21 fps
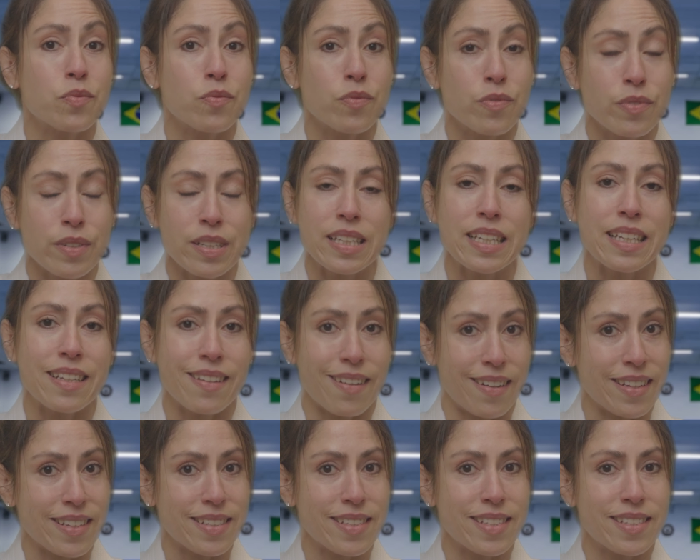really
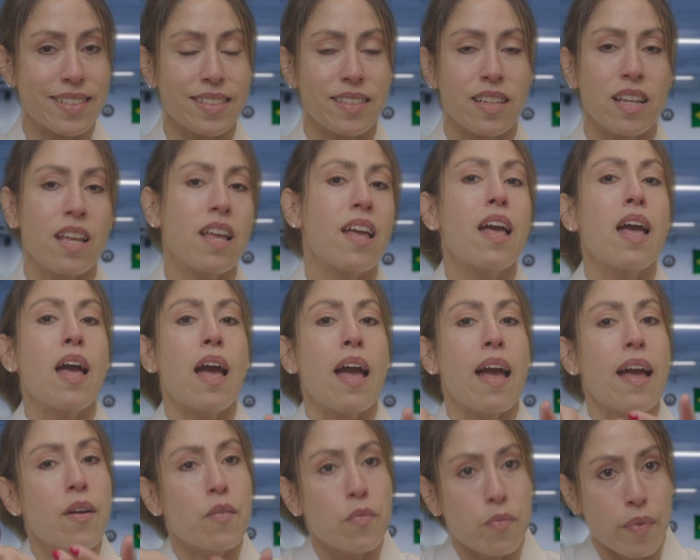nice.
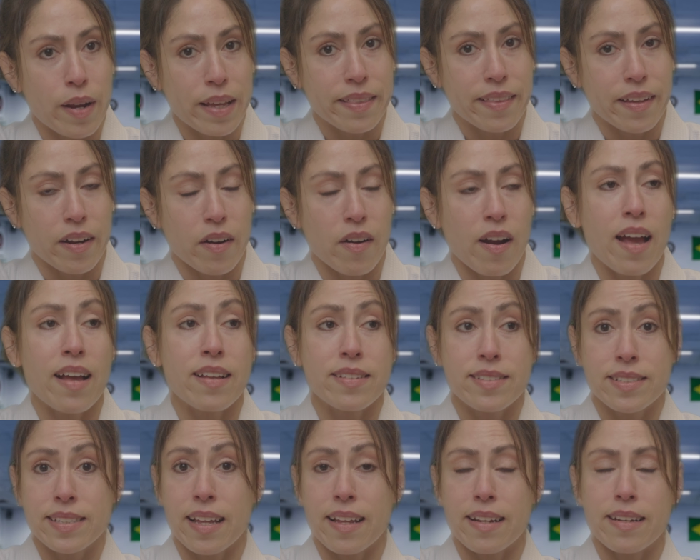Right there,
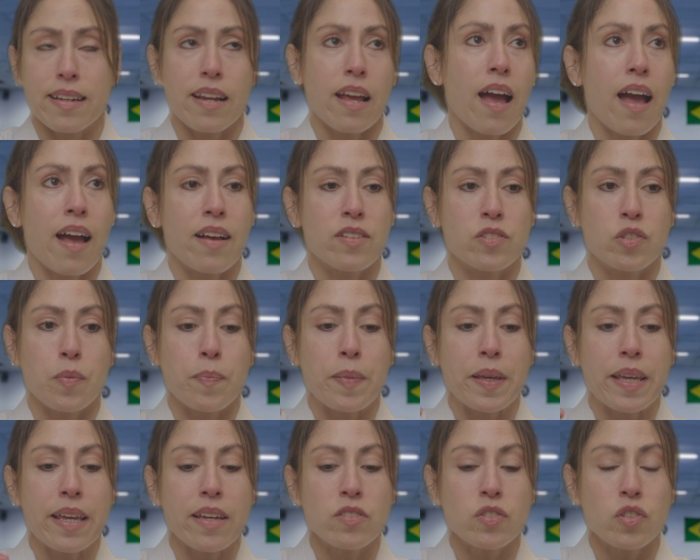as you
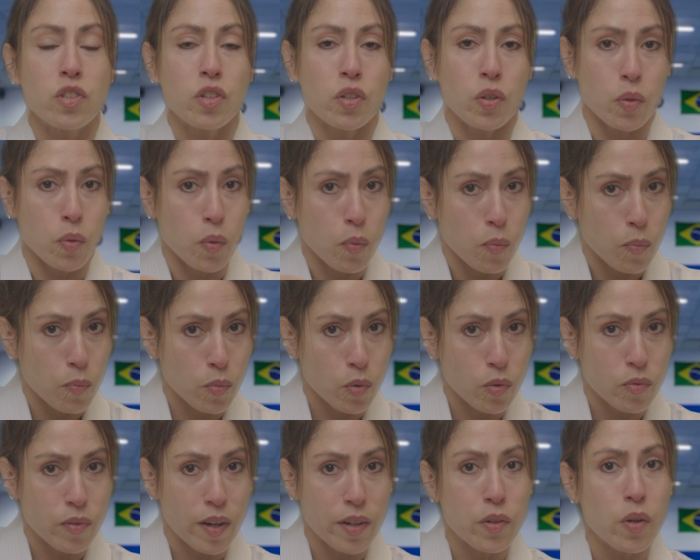begin to
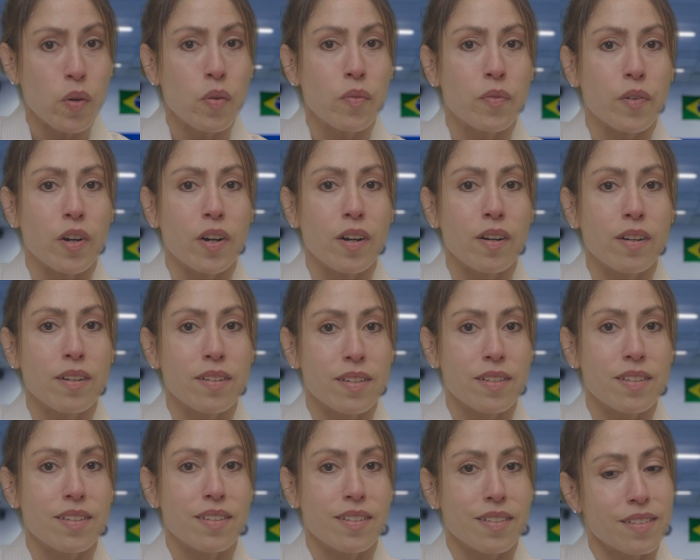move on over,
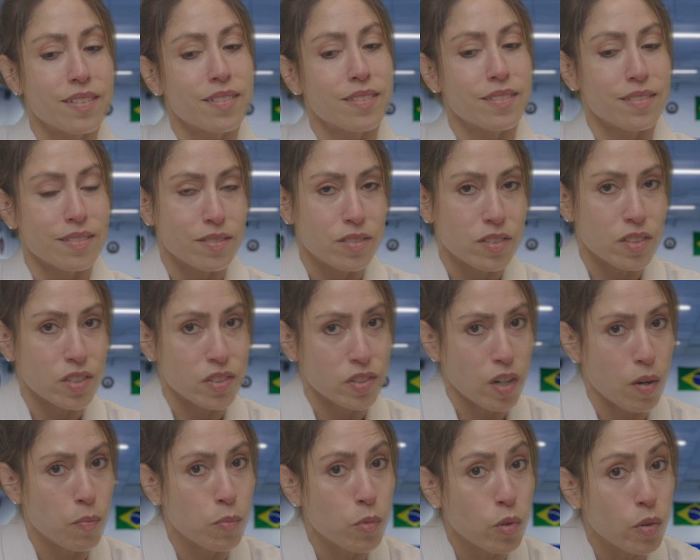
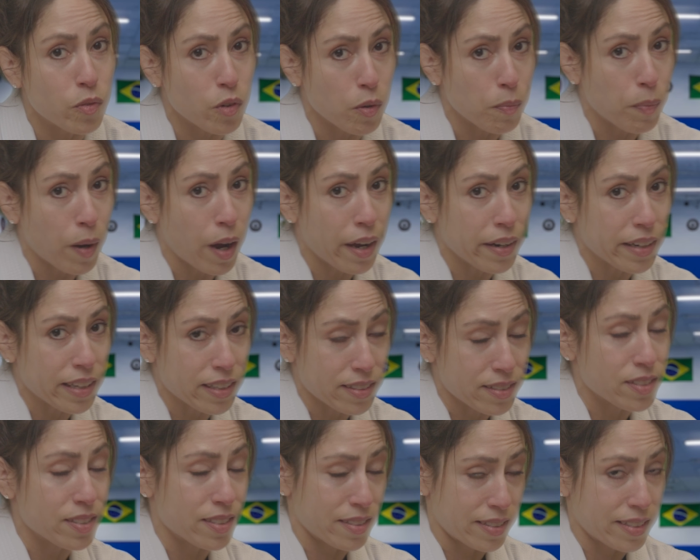to move your body
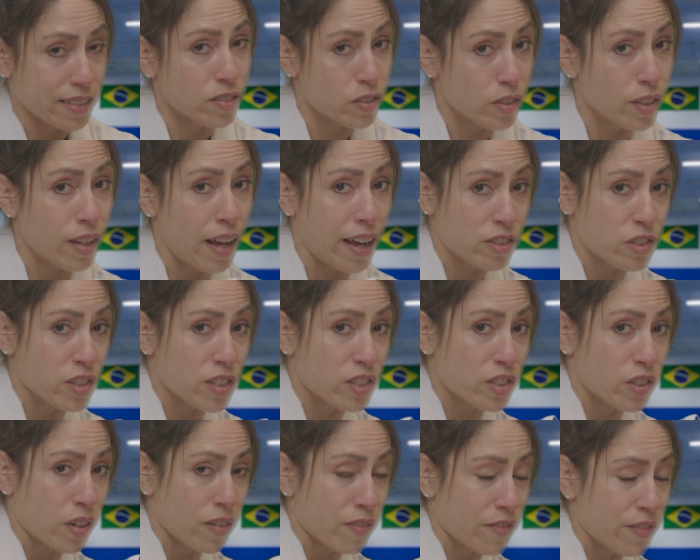to actually
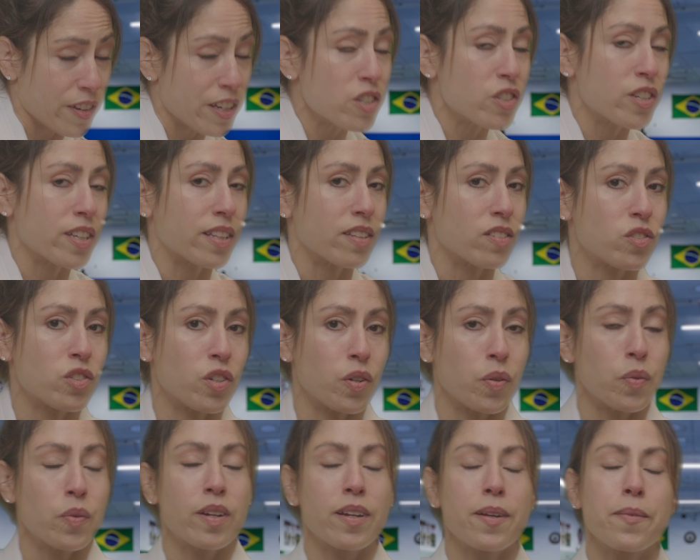start finishing the
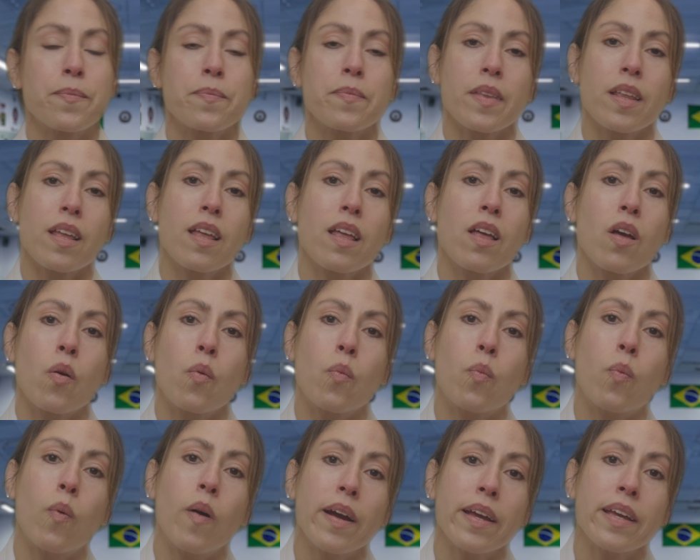choke,
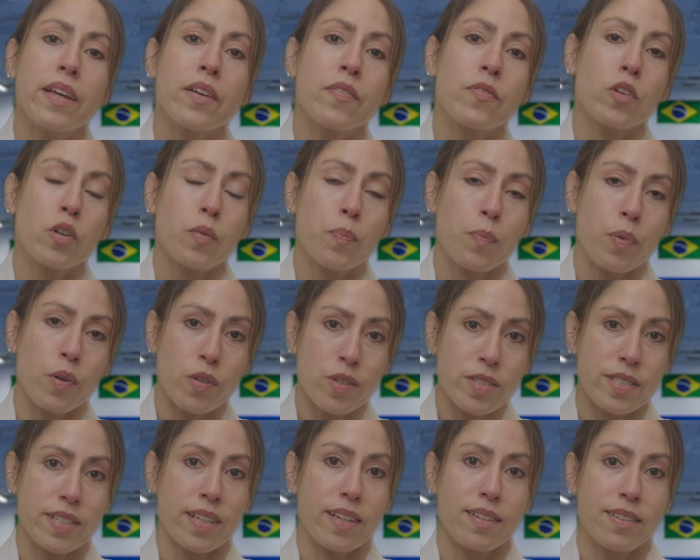what if your
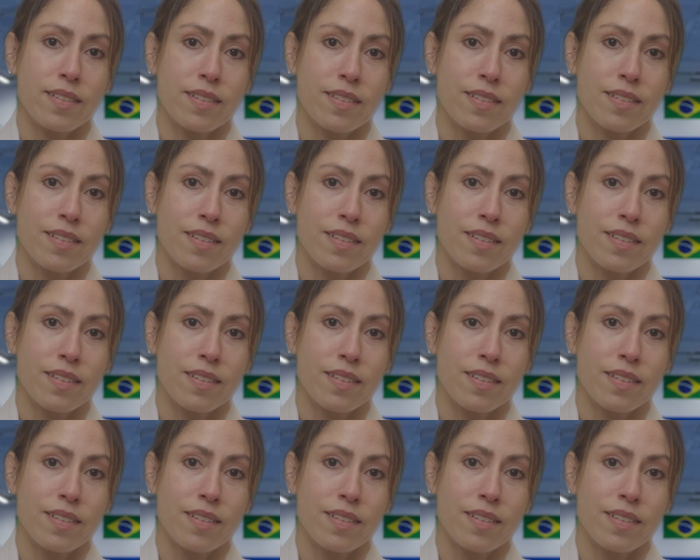person